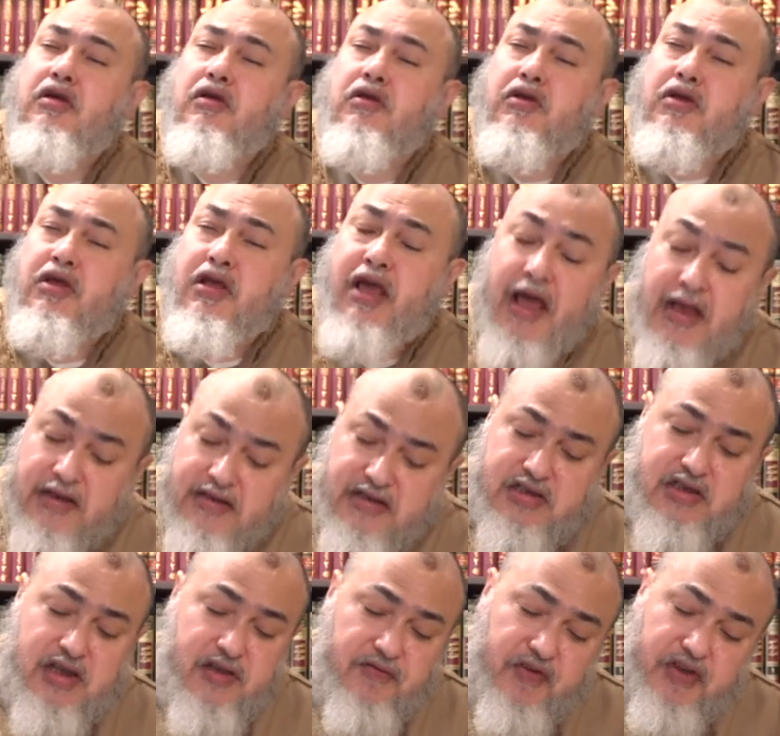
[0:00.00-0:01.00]
yes,
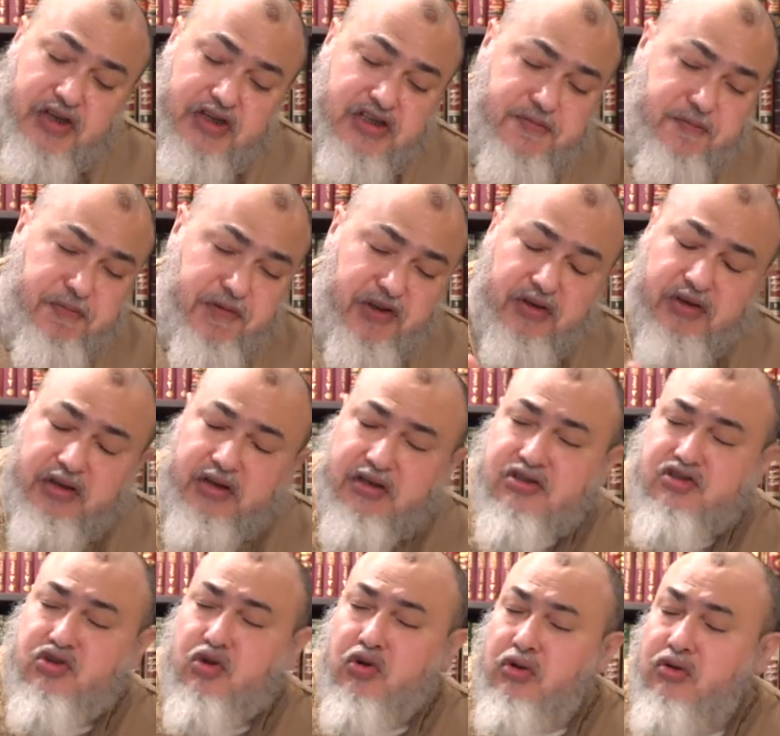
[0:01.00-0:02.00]
they've
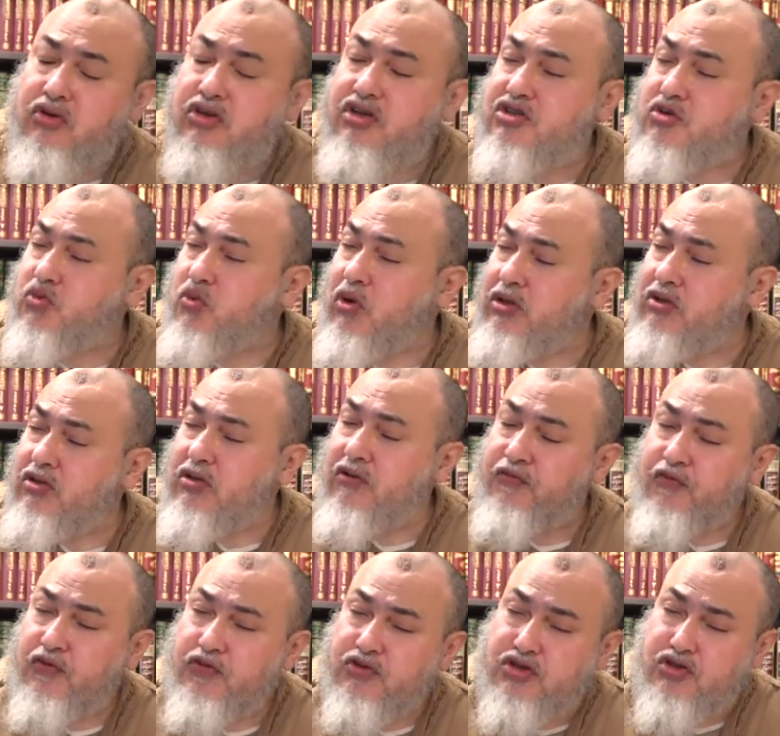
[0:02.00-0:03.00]
experienced all these
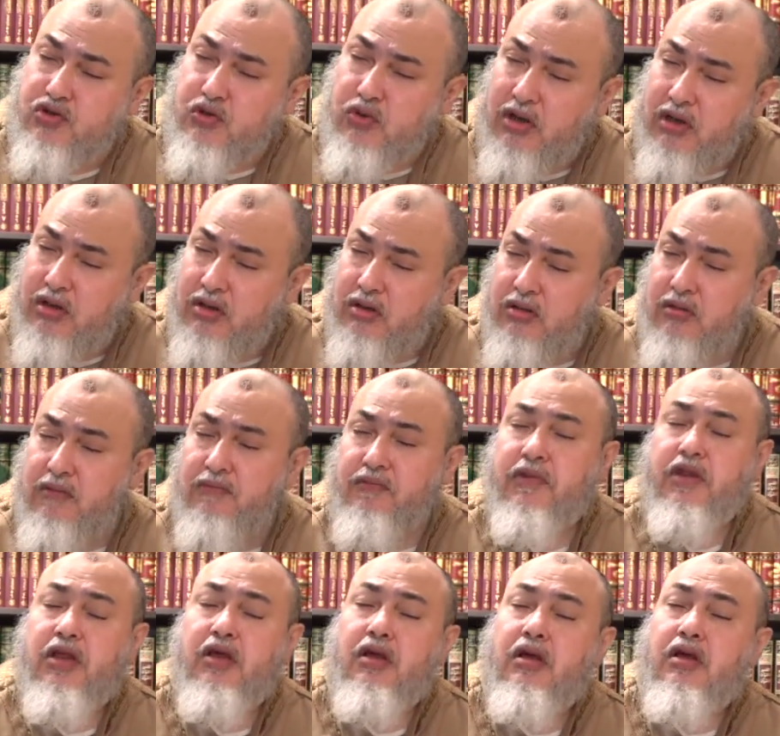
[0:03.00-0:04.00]
wonderful surah.
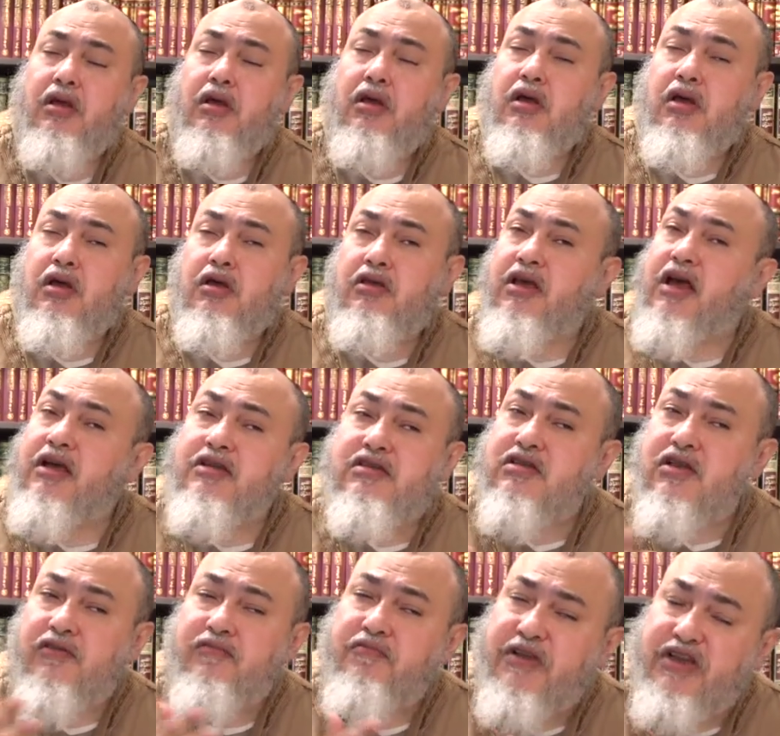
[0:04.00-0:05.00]
Yes,
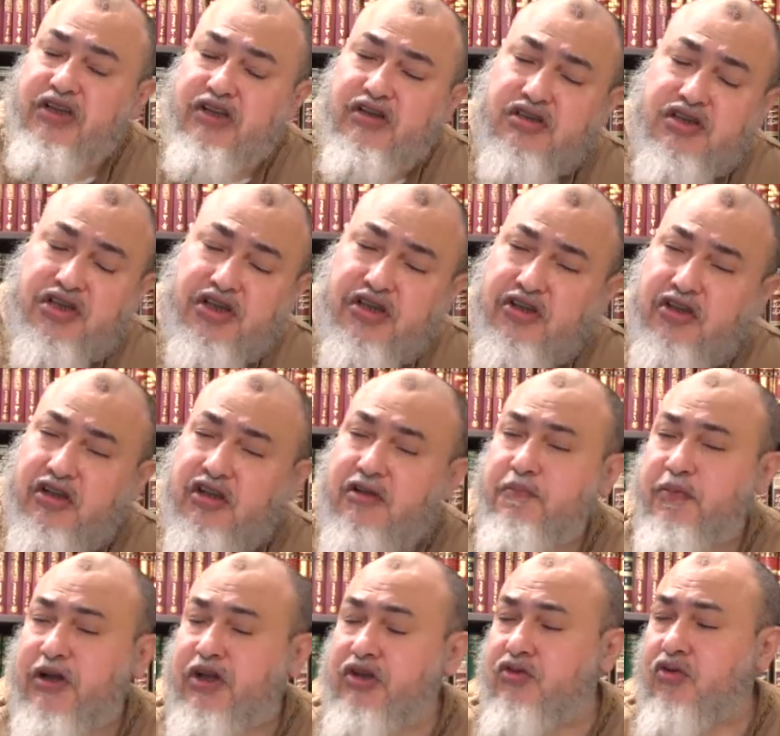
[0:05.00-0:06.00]
they've been educated
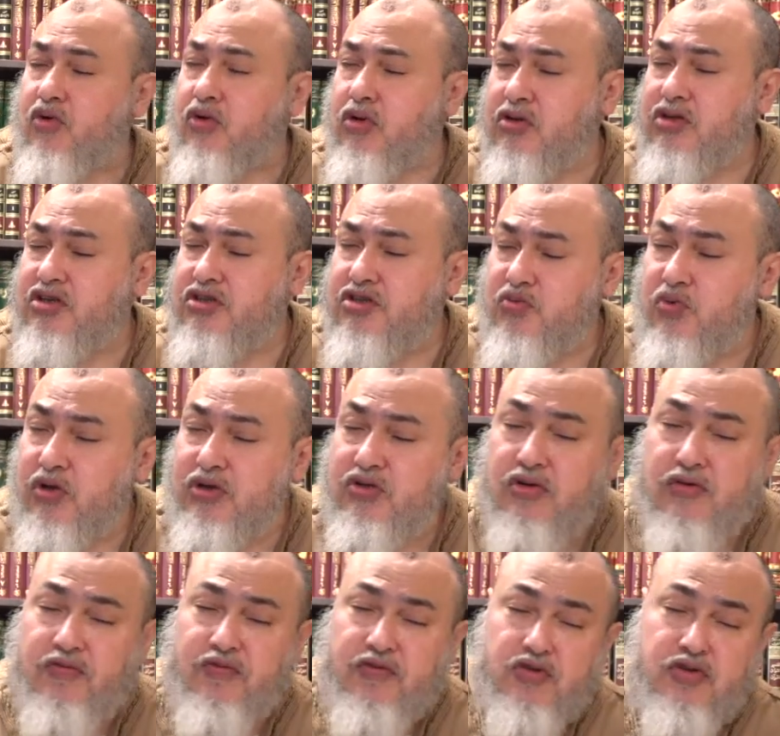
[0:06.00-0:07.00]
by all these
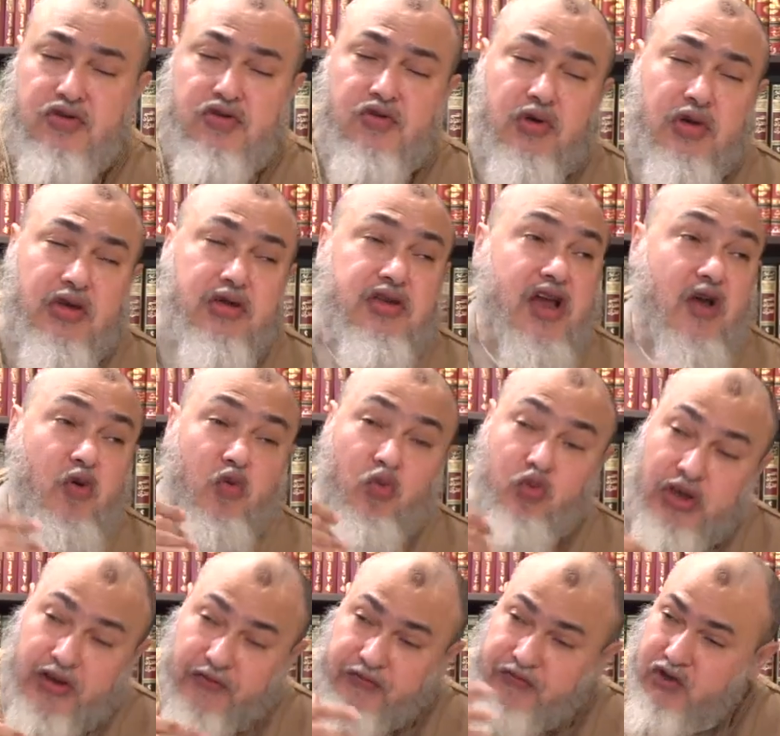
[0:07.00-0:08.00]
wonderful surah that
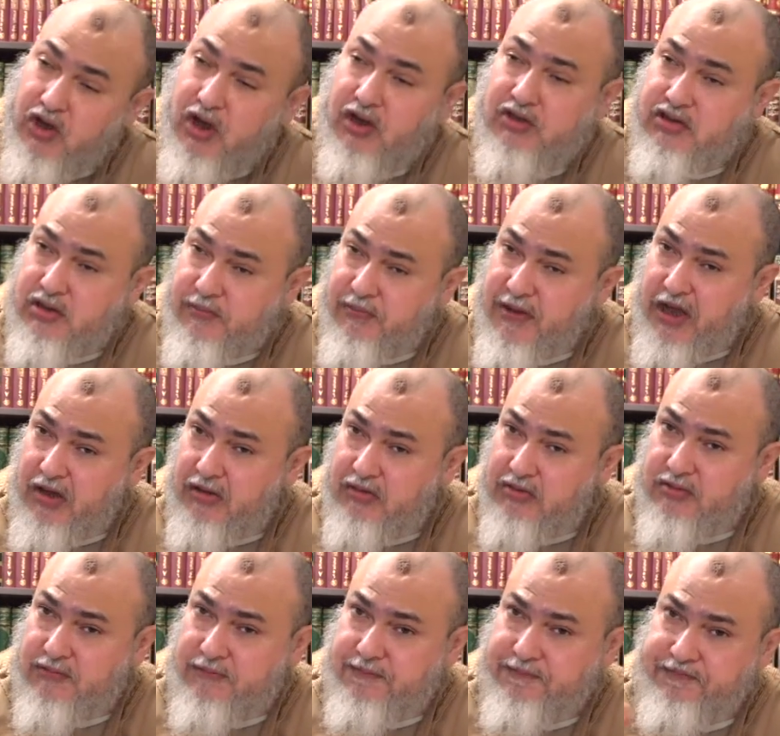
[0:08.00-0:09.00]
we've talked
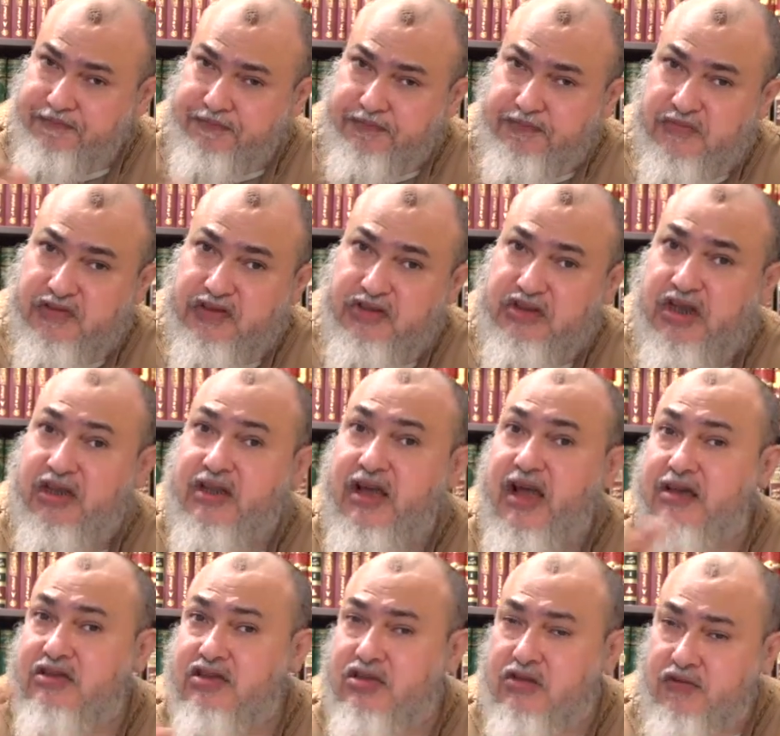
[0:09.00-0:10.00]
about, the
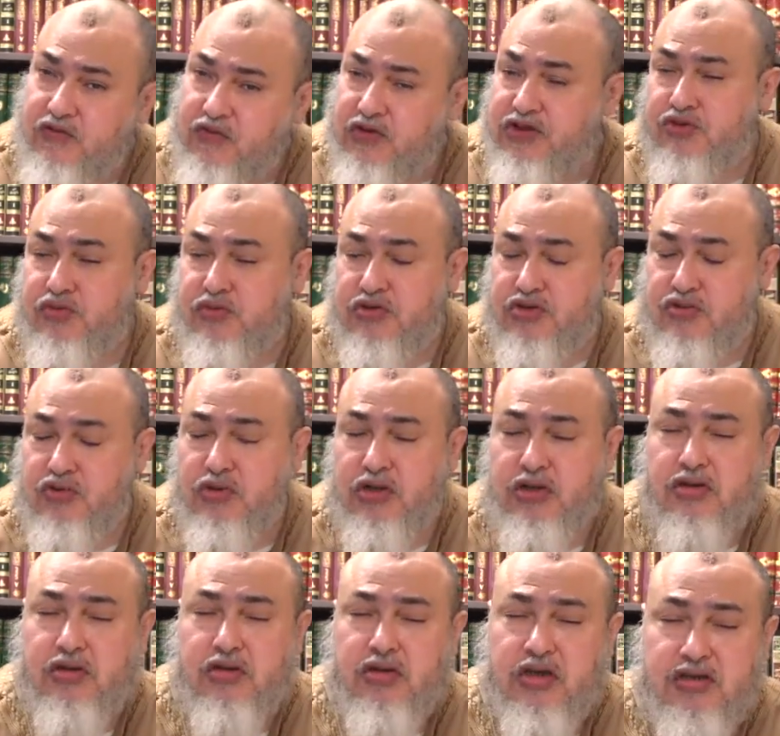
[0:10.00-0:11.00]
last of which was Surah
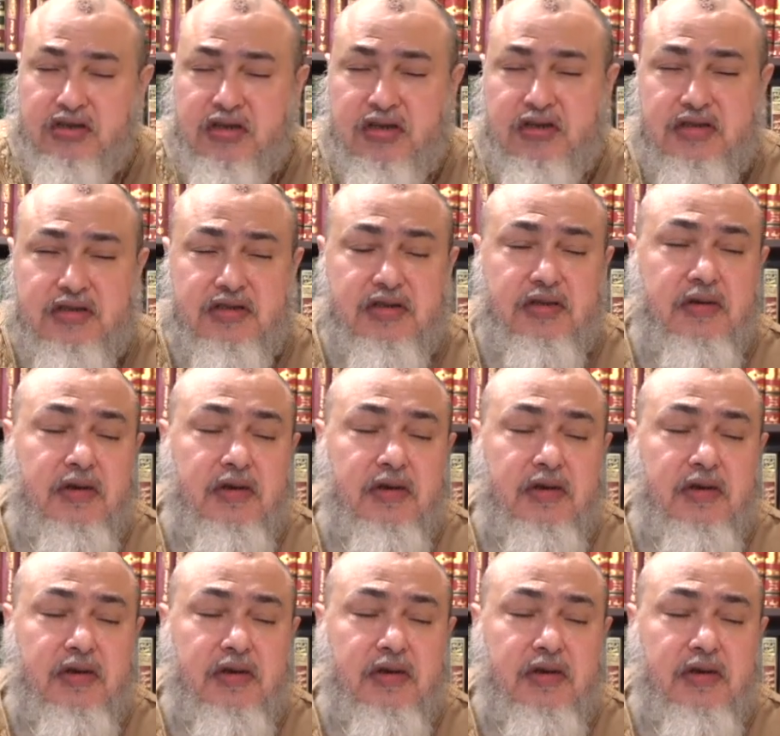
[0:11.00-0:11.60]
Al-Qasas.